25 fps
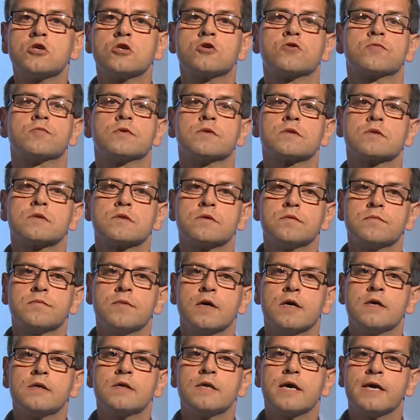judgments
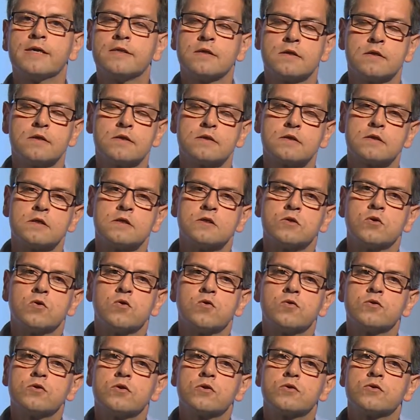by the analyst in
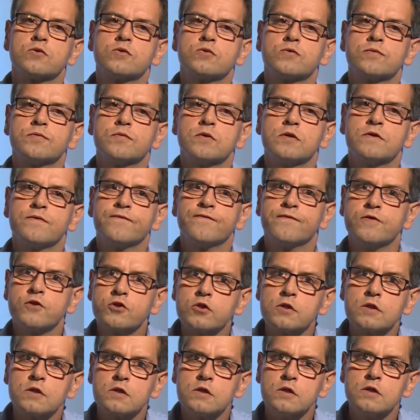order to
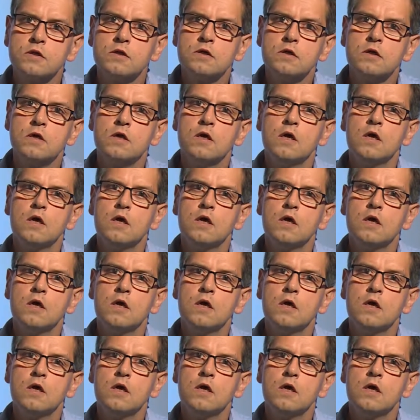efficiently